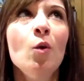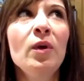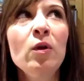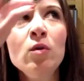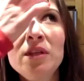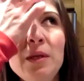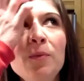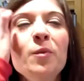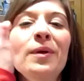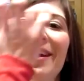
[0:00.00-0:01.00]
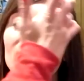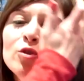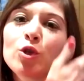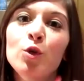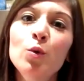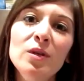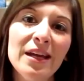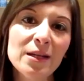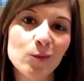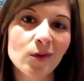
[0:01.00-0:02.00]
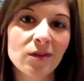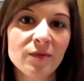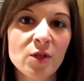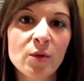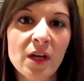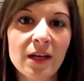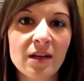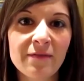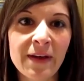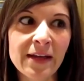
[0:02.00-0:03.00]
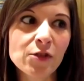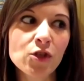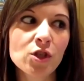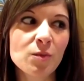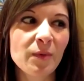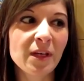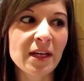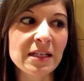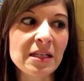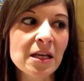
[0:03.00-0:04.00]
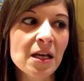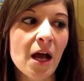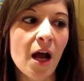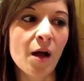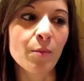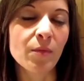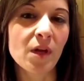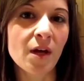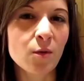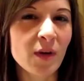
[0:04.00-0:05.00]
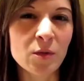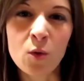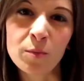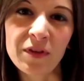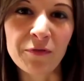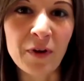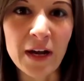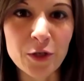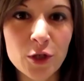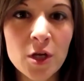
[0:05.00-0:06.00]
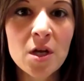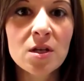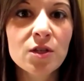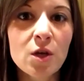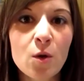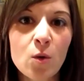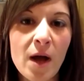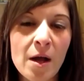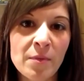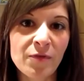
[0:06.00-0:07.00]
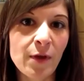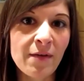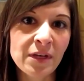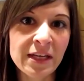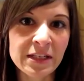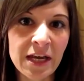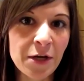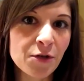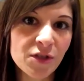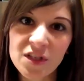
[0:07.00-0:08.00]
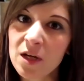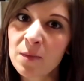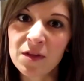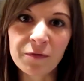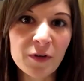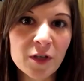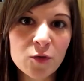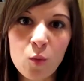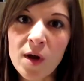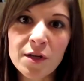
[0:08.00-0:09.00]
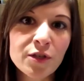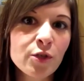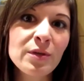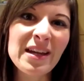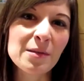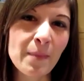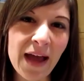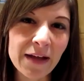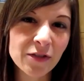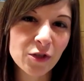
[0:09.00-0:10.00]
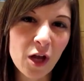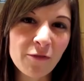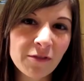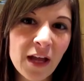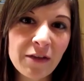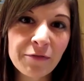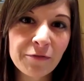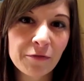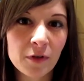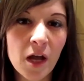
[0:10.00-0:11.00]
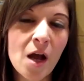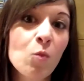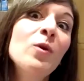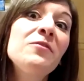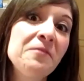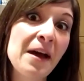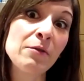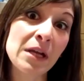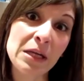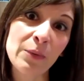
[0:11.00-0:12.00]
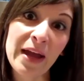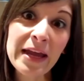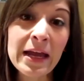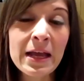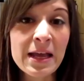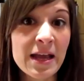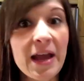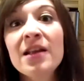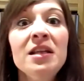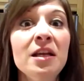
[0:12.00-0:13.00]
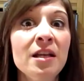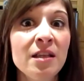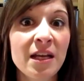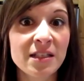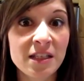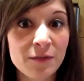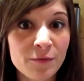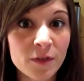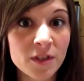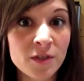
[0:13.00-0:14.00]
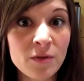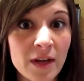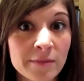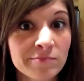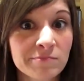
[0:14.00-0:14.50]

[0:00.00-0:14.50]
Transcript: we only prepare two days worth of tuna in advance just because um, otherwise it won't be fresh. So um, if you have any containers, stick them in the fridge, one to two days max shelf life um, we found anyway. And then that's it for the tuna.